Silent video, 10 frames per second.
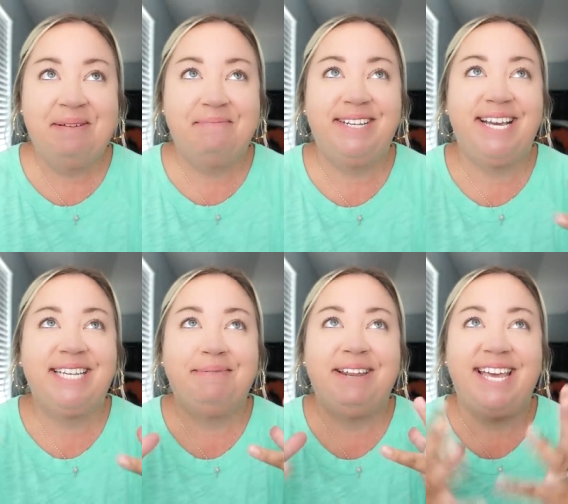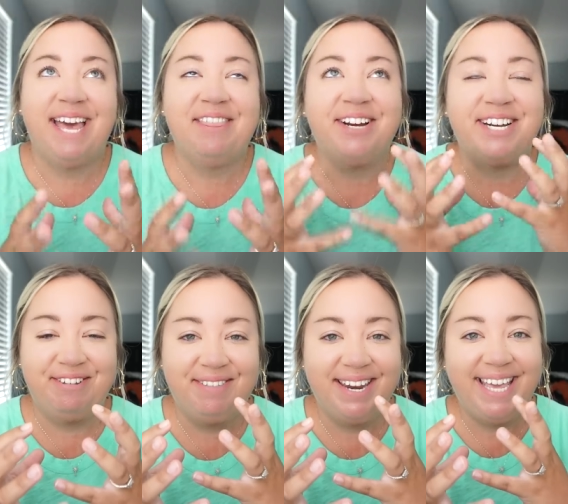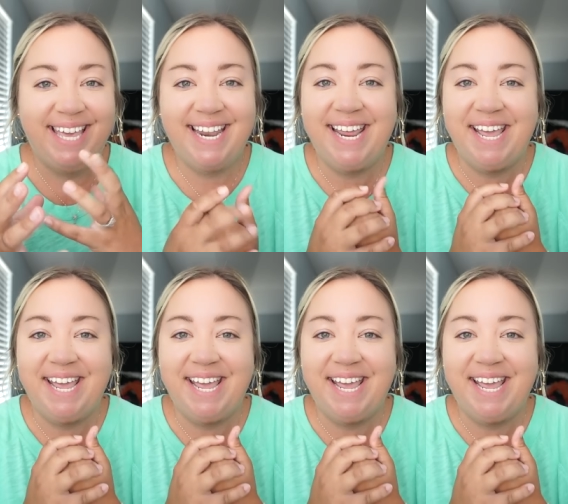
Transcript: but to get to be together and do that again,